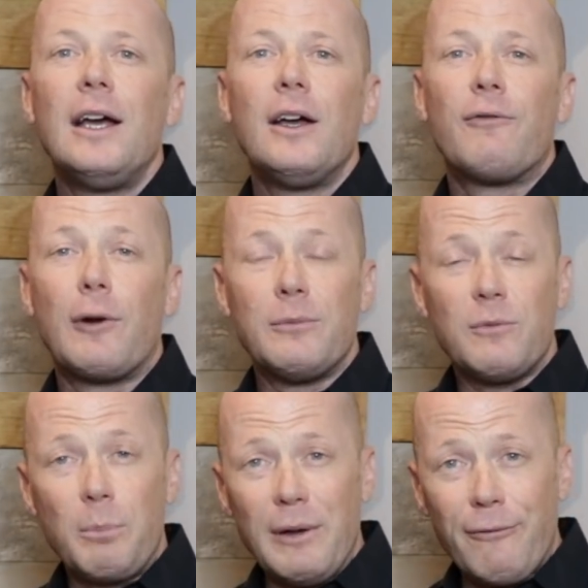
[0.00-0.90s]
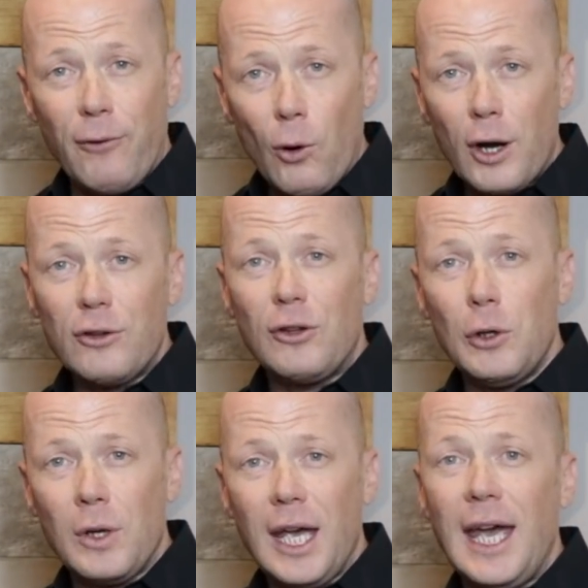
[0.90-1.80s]
from before
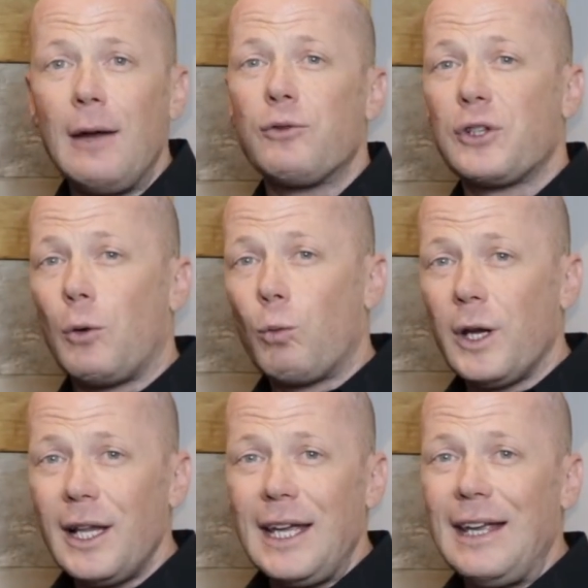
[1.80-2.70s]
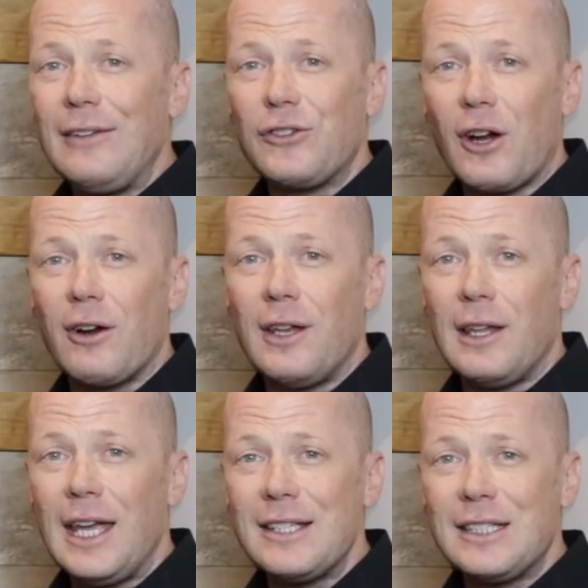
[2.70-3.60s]
2K, so really he's starting,
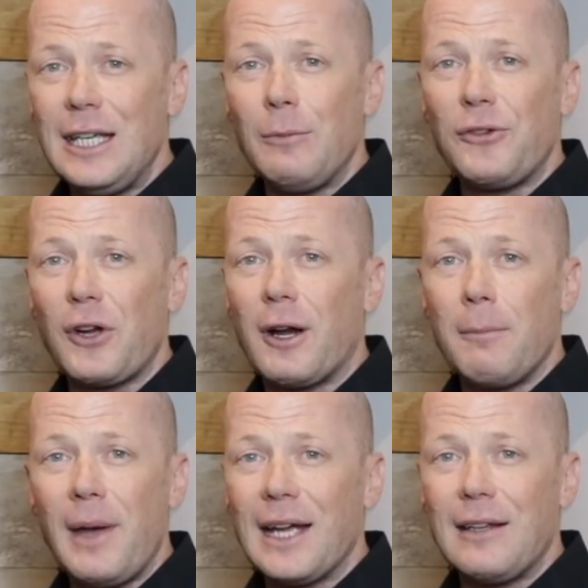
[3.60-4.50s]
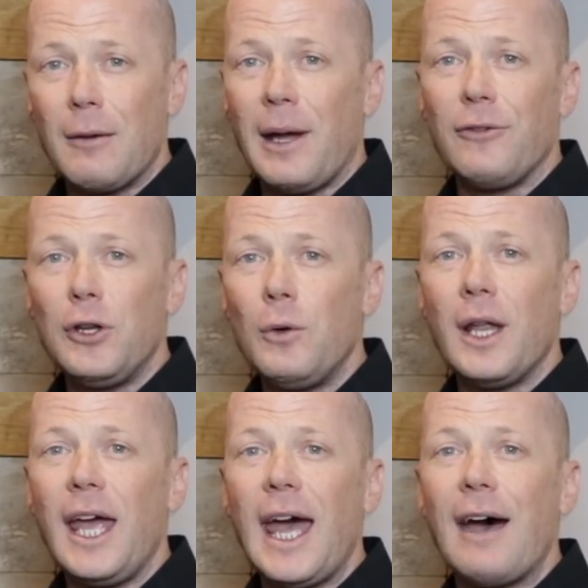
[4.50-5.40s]
his team's starting back there at about
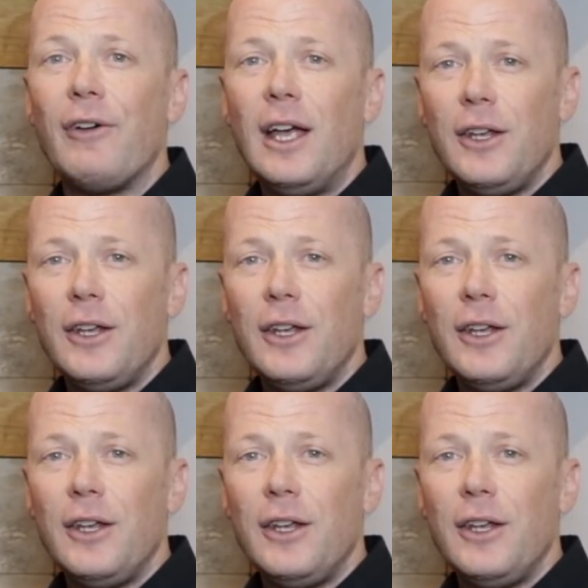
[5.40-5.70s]
2.5.